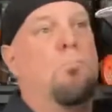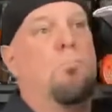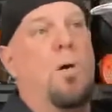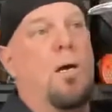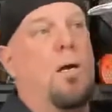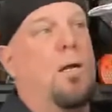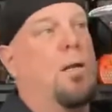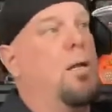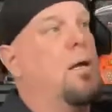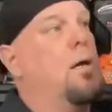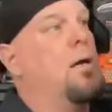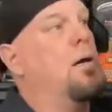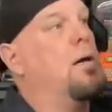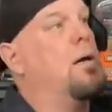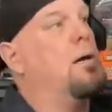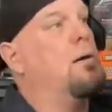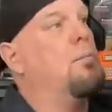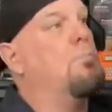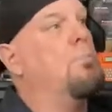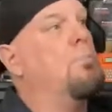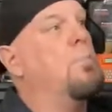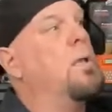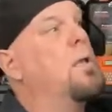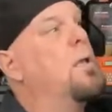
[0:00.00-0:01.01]
but,
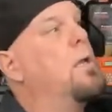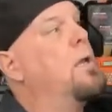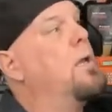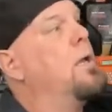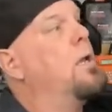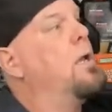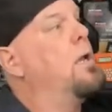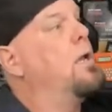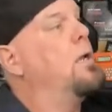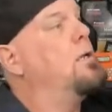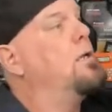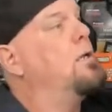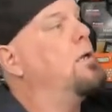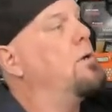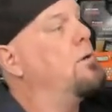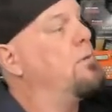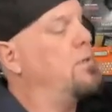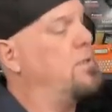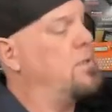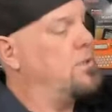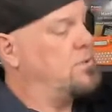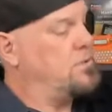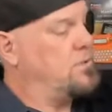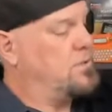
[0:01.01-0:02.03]
you know,
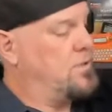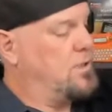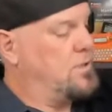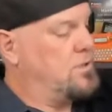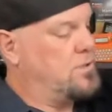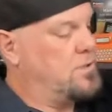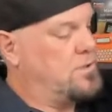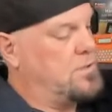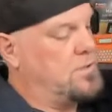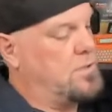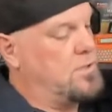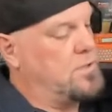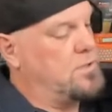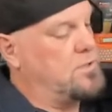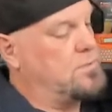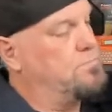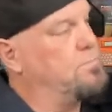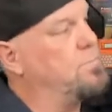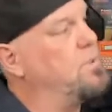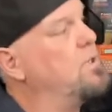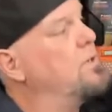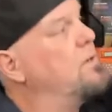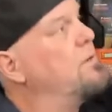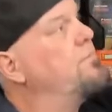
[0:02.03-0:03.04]
is this
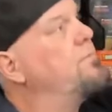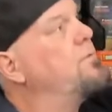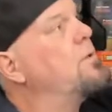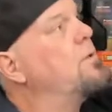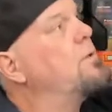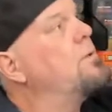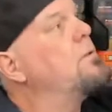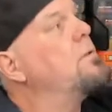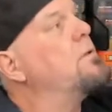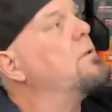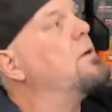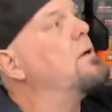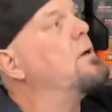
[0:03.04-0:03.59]
beautiful,